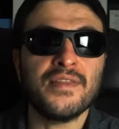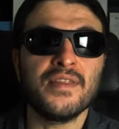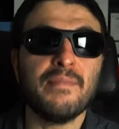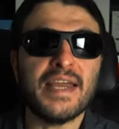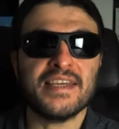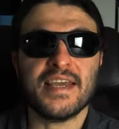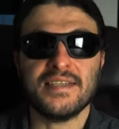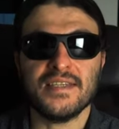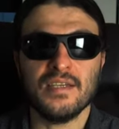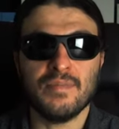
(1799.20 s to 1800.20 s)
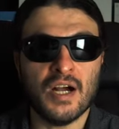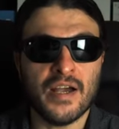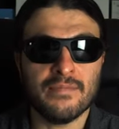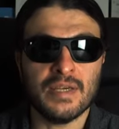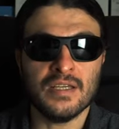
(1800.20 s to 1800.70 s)
and the May KTE
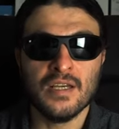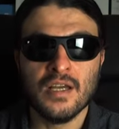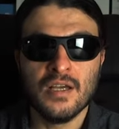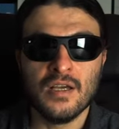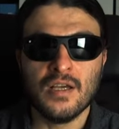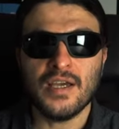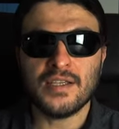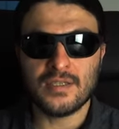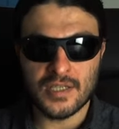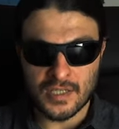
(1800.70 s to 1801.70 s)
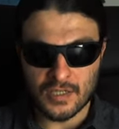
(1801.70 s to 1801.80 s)
behind me, is the